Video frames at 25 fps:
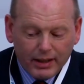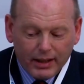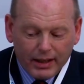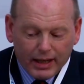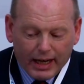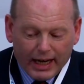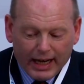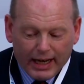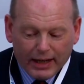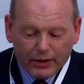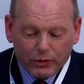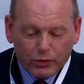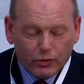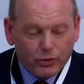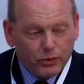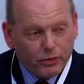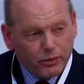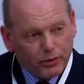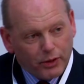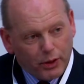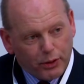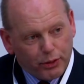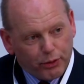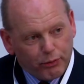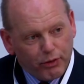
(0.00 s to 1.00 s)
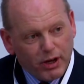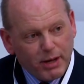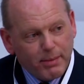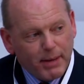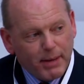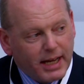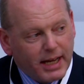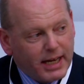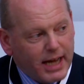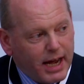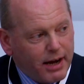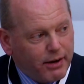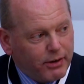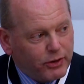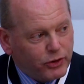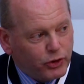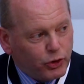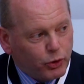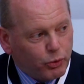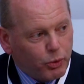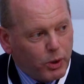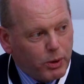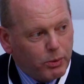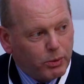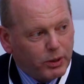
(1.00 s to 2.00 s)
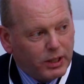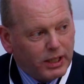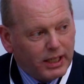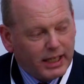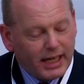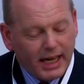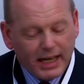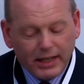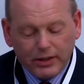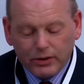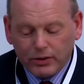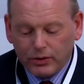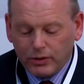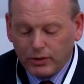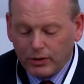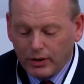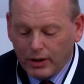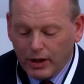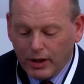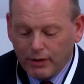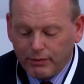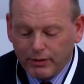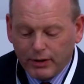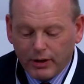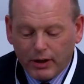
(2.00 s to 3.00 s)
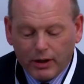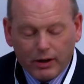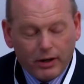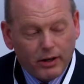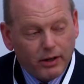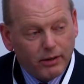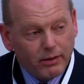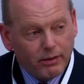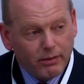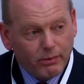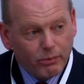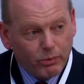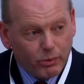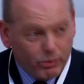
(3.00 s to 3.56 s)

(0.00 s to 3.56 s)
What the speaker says: And the three areas that we would liaise over are